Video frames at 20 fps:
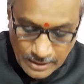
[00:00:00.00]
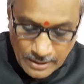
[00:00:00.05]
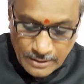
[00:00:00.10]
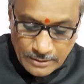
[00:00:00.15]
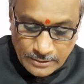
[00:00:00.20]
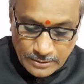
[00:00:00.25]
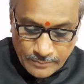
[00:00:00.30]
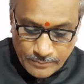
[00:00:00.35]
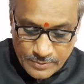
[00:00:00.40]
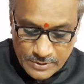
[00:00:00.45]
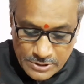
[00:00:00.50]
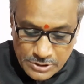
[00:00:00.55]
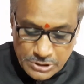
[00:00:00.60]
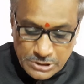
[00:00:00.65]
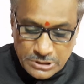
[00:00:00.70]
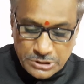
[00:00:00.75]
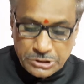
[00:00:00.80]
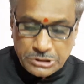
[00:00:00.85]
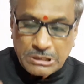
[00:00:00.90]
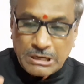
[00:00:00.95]
the
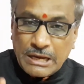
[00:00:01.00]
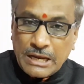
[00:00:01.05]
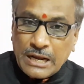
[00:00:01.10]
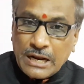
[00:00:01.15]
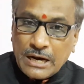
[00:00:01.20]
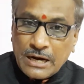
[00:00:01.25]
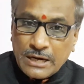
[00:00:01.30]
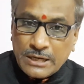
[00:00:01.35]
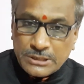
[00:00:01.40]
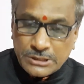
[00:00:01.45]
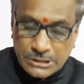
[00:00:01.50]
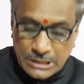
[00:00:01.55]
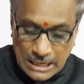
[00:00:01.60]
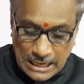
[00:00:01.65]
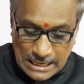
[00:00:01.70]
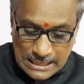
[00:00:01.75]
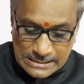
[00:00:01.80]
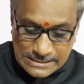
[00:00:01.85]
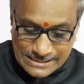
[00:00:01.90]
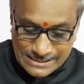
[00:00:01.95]
British English
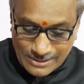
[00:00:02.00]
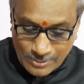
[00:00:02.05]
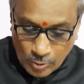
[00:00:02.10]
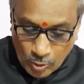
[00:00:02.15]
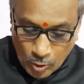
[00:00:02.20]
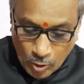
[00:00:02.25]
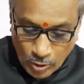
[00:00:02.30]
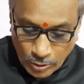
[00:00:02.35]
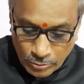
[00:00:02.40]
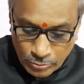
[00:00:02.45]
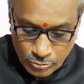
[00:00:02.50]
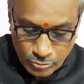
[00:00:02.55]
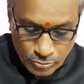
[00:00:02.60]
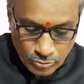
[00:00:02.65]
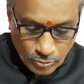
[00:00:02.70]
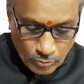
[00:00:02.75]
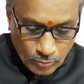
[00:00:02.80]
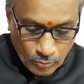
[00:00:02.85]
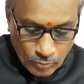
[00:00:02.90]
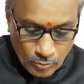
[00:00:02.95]
has gone
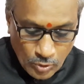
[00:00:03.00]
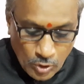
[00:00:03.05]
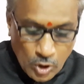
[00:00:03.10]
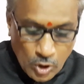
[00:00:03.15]
through